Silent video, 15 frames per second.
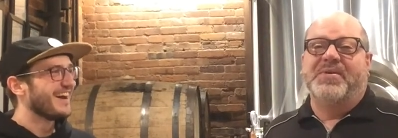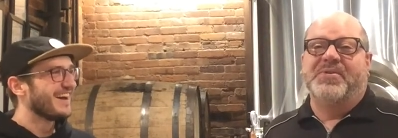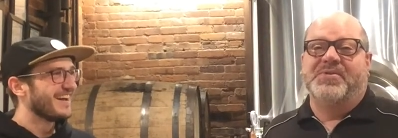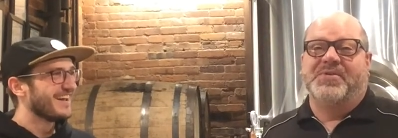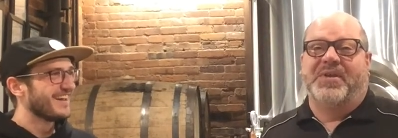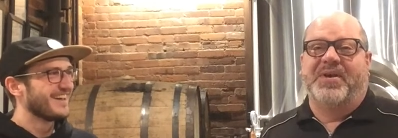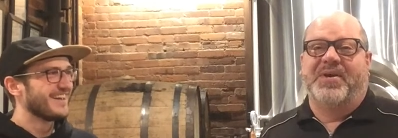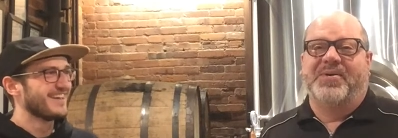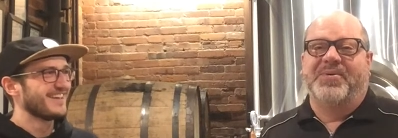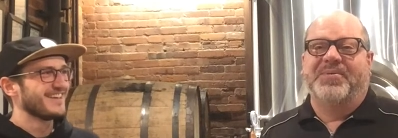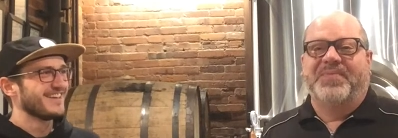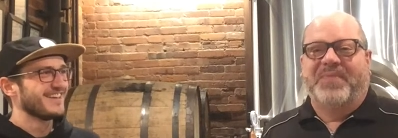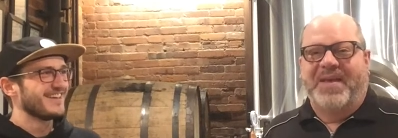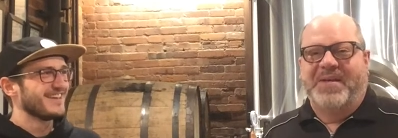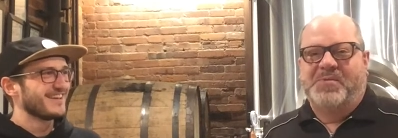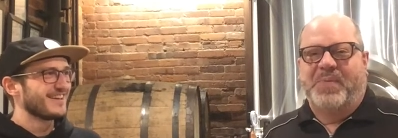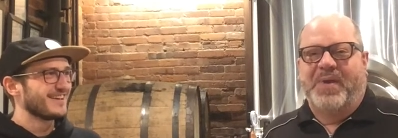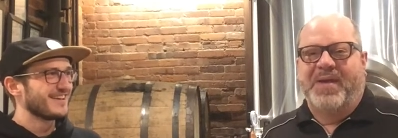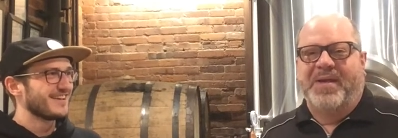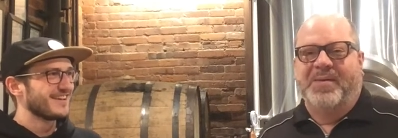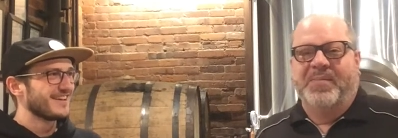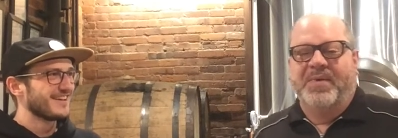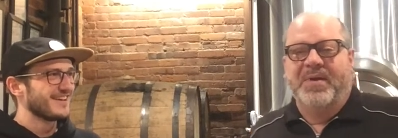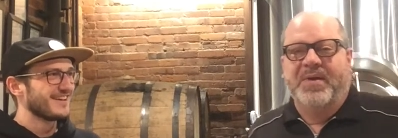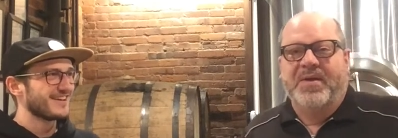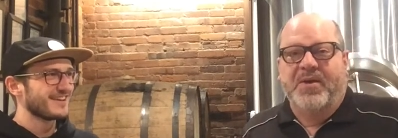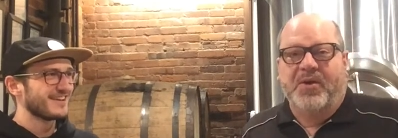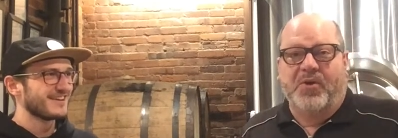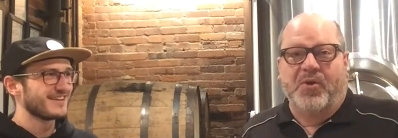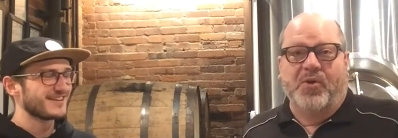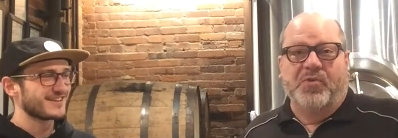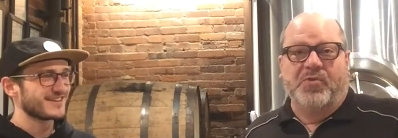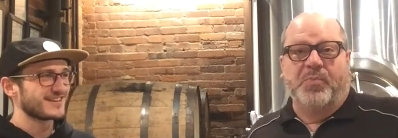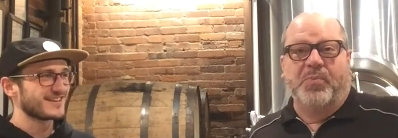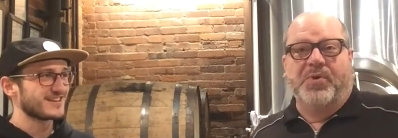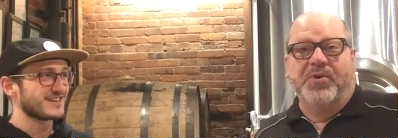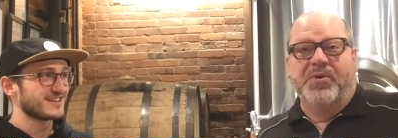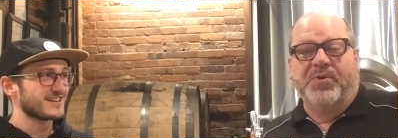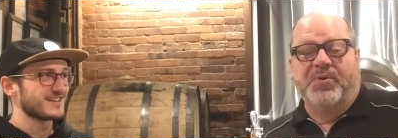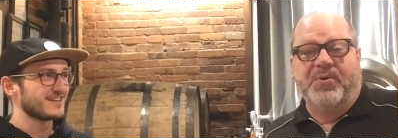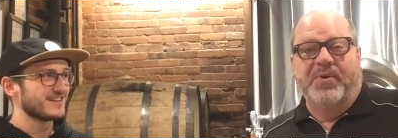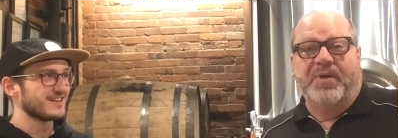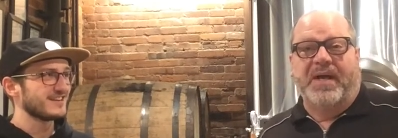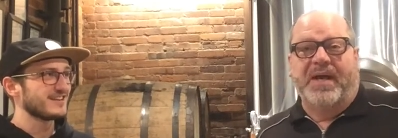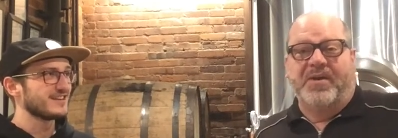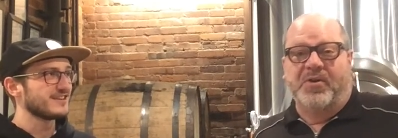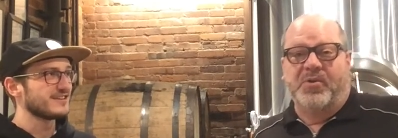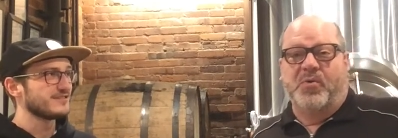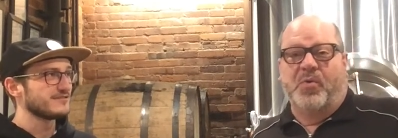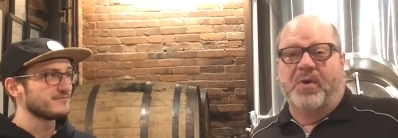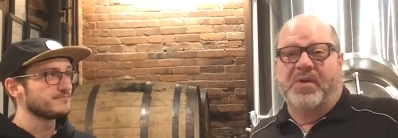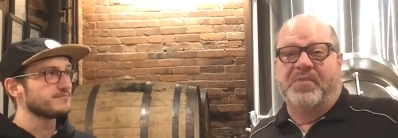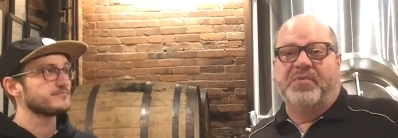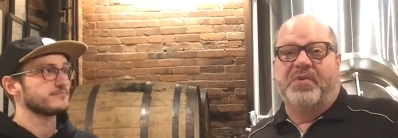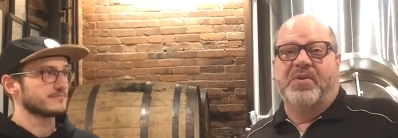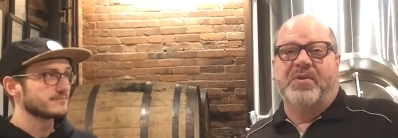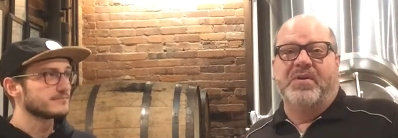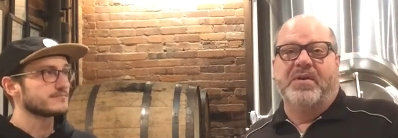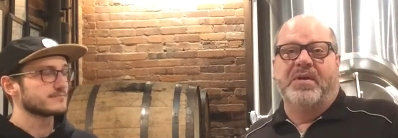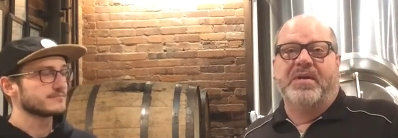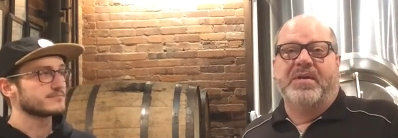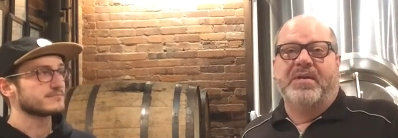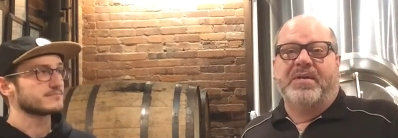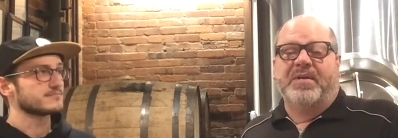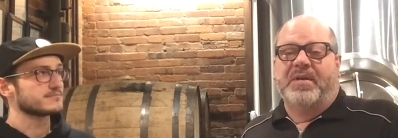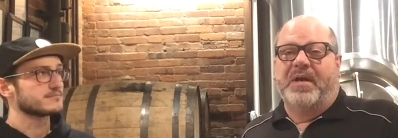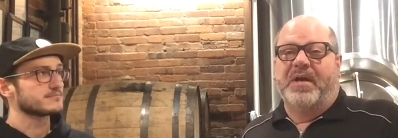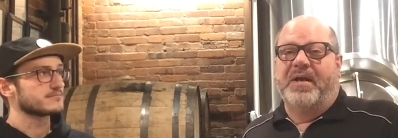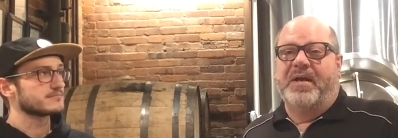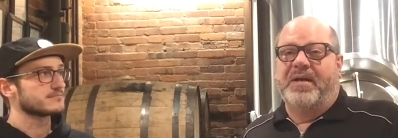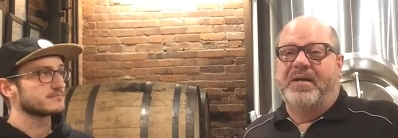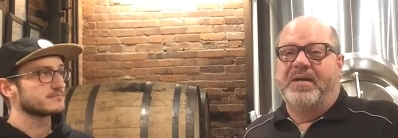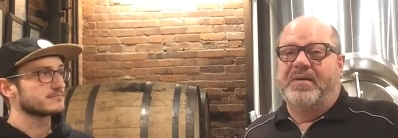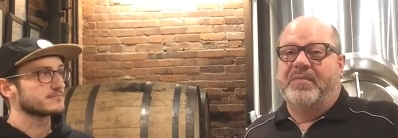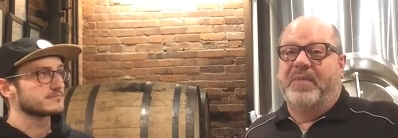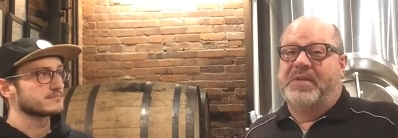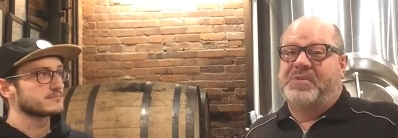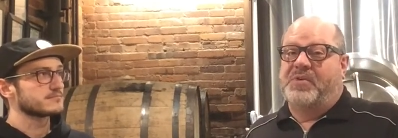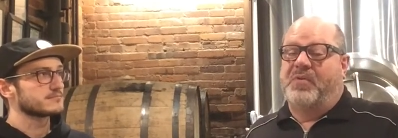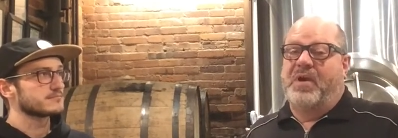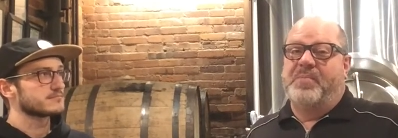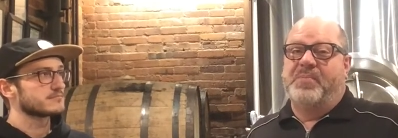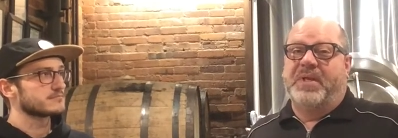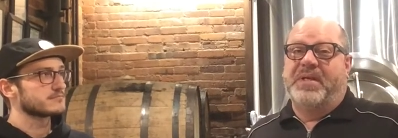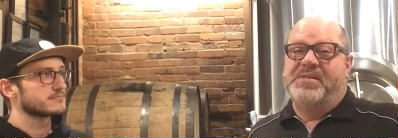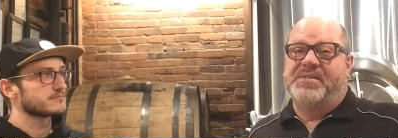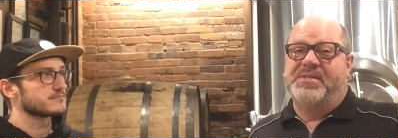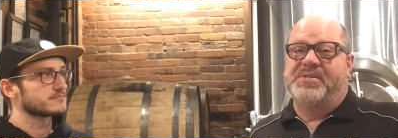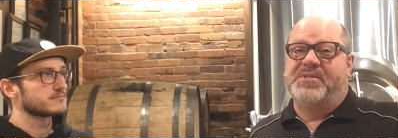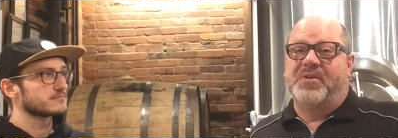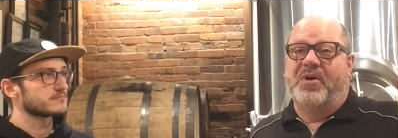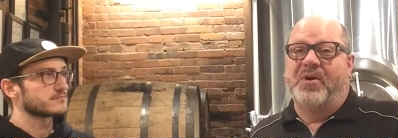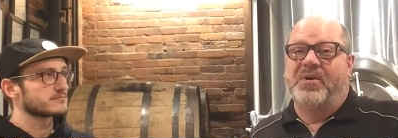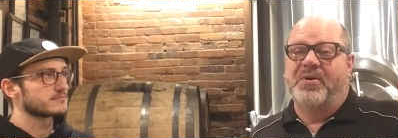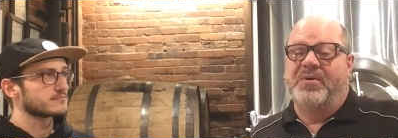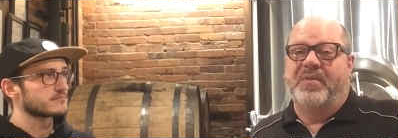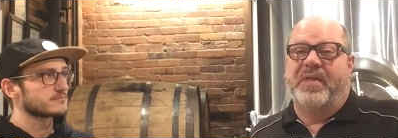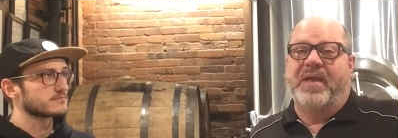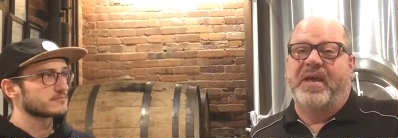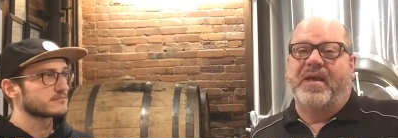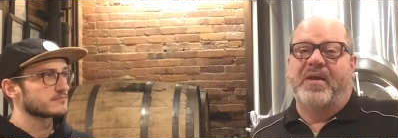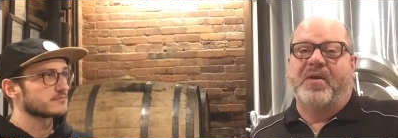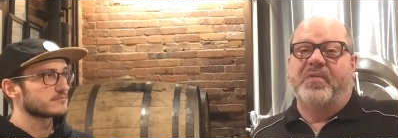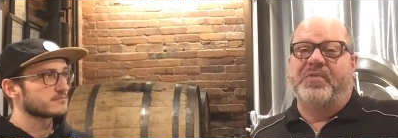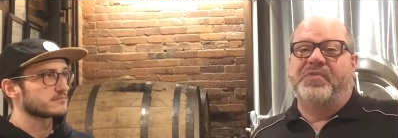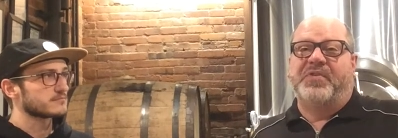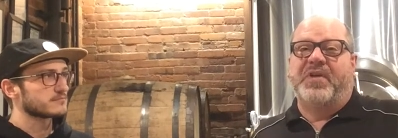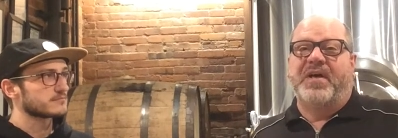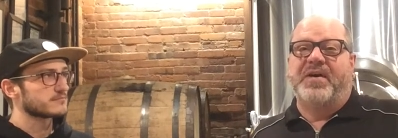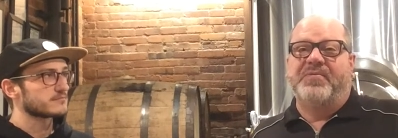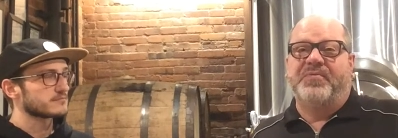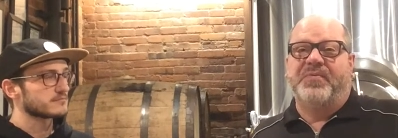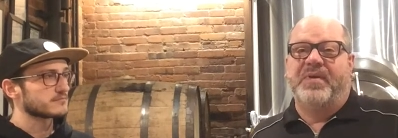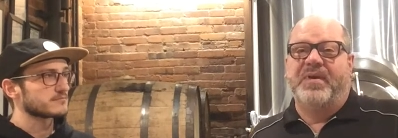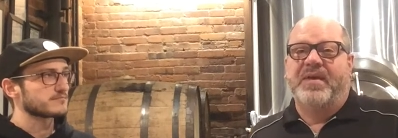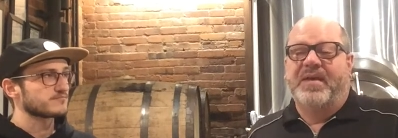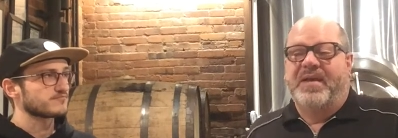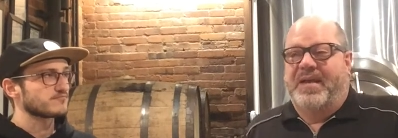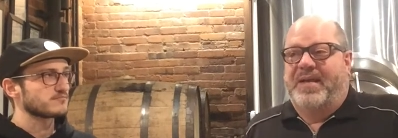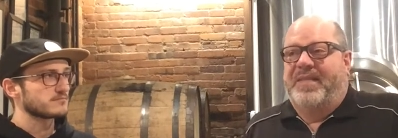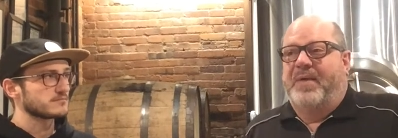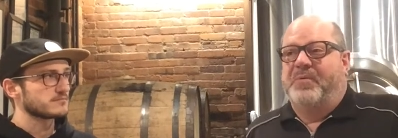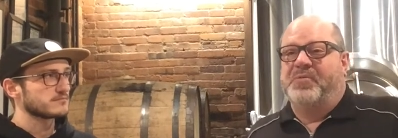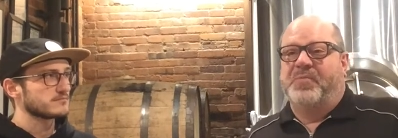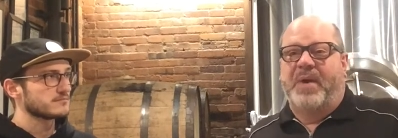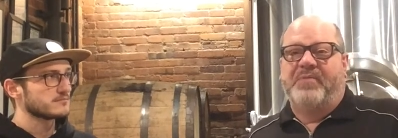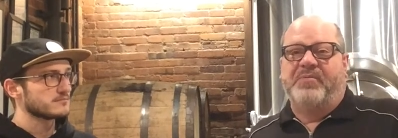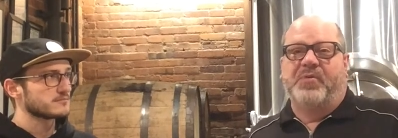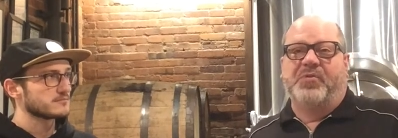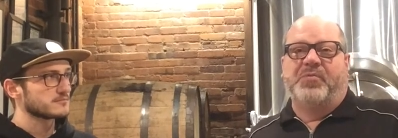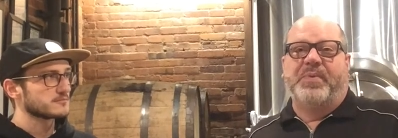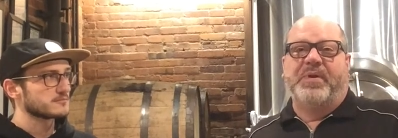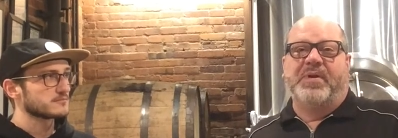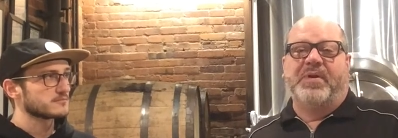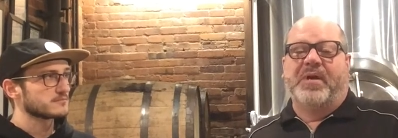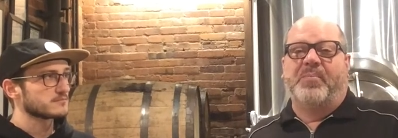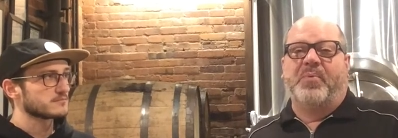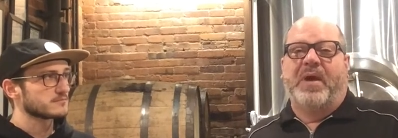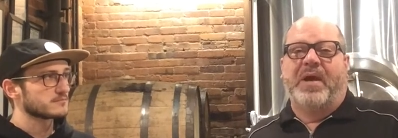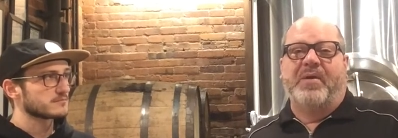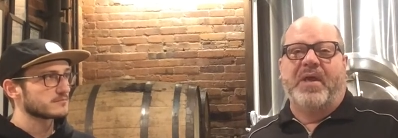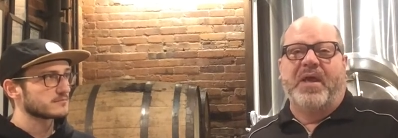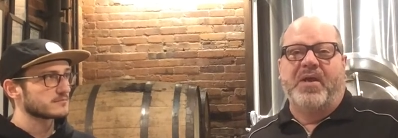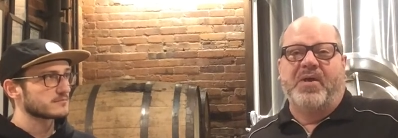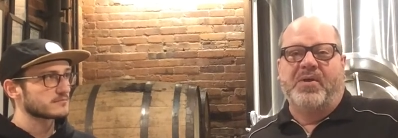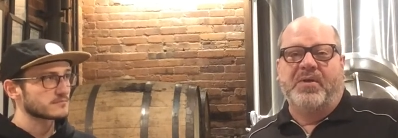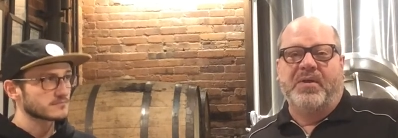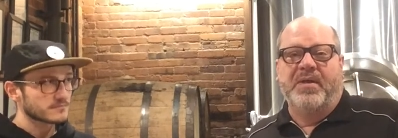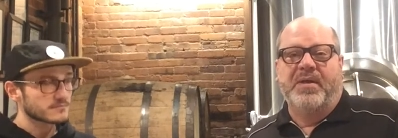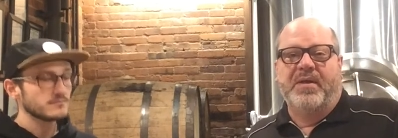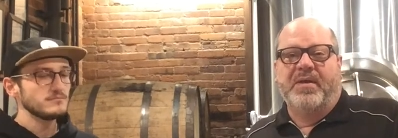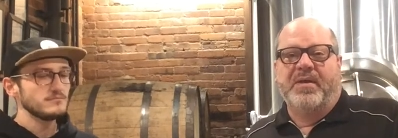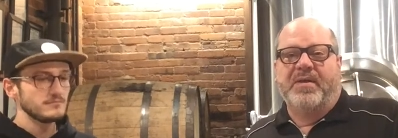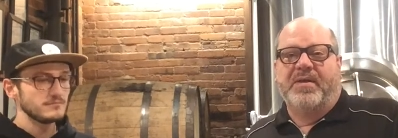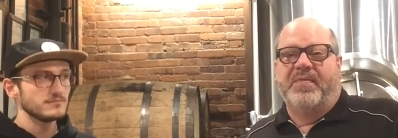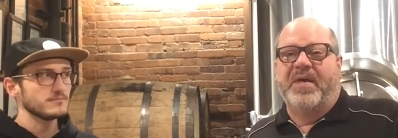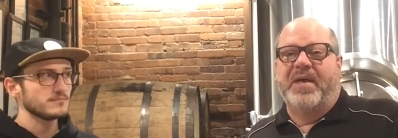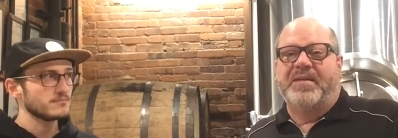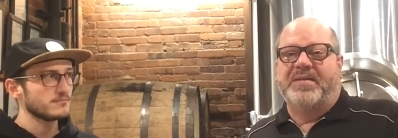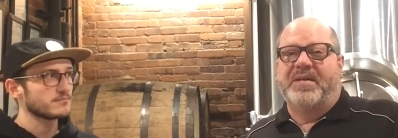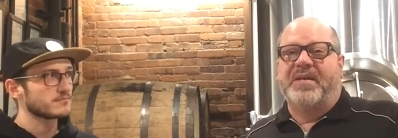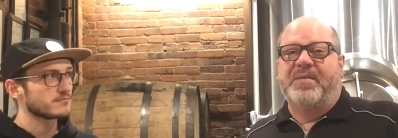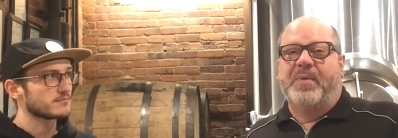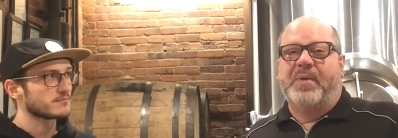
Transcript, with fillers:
Speaker 1: years ago, thanks Pam. Kirk's Brew out on Cornhusker, uh, that's a great place to start. They got all the stuff and that was my first beer, a brown ale that uh,